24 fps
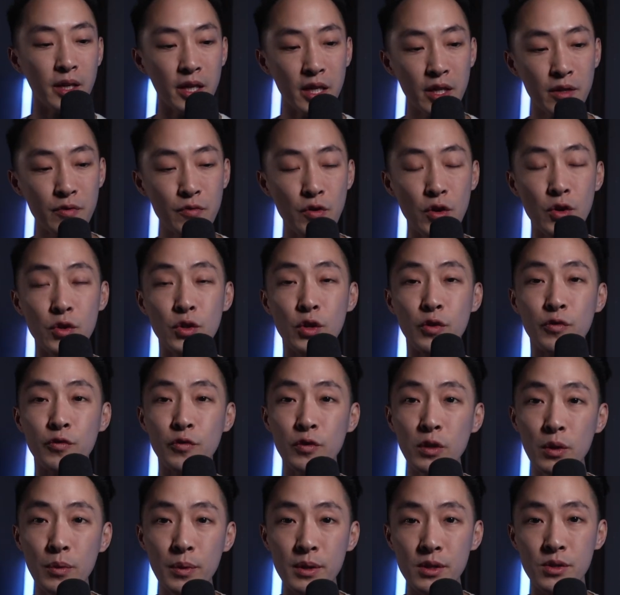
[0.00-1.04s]
if the
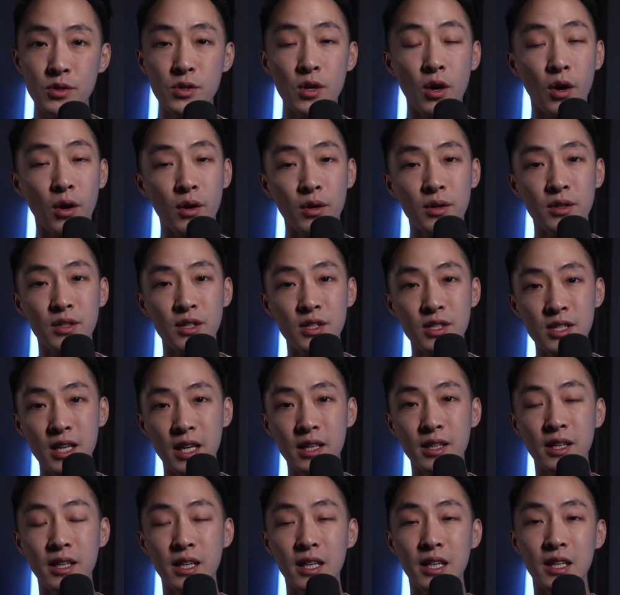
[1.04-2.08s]
fluids aren't
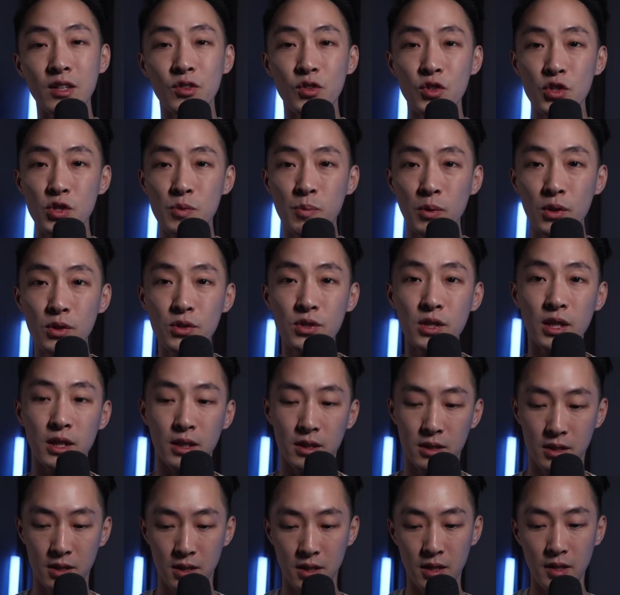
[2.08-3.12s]
descending and
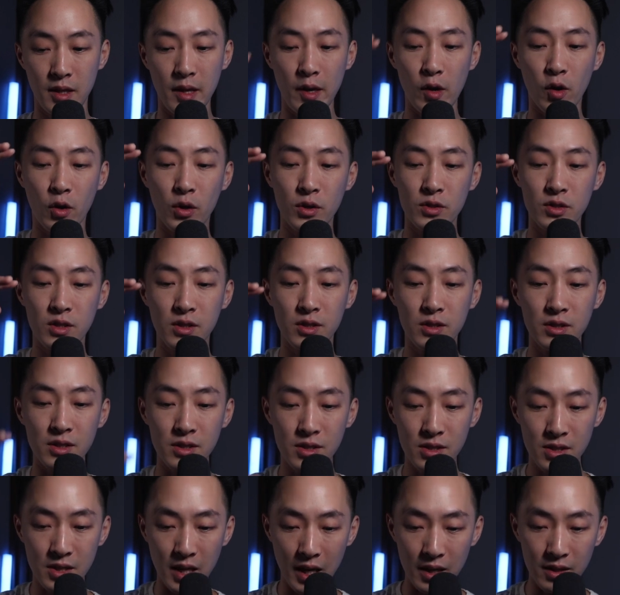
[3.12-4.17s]
dispersing, they aren't
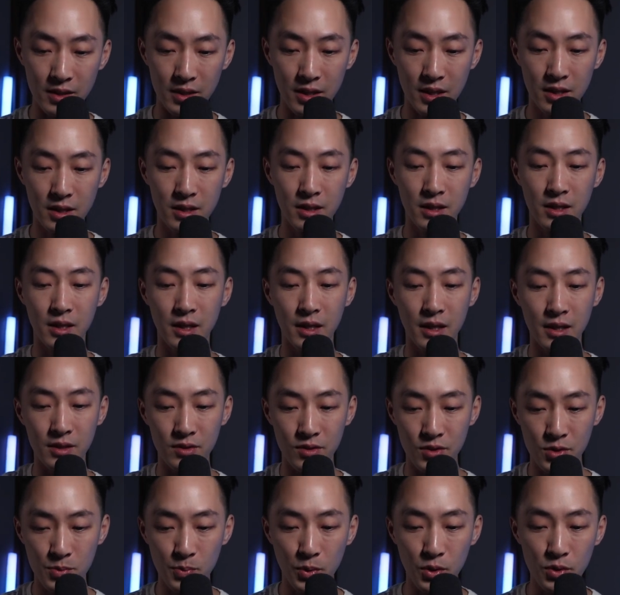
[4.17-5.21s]
descending
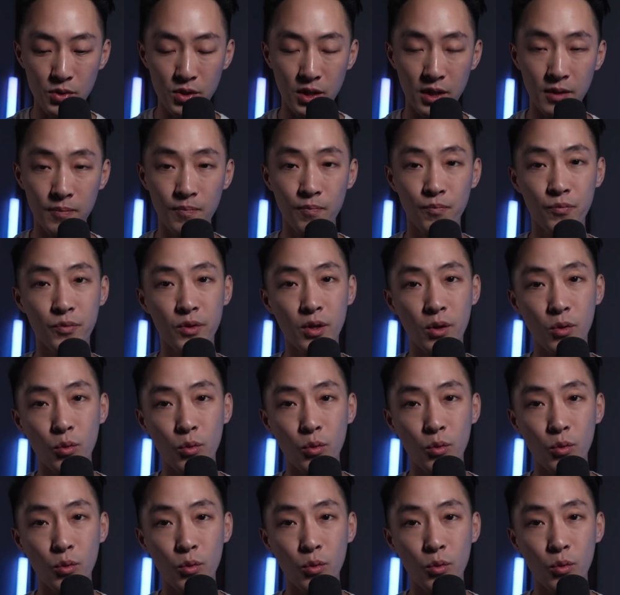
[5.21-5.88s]
and dispersing,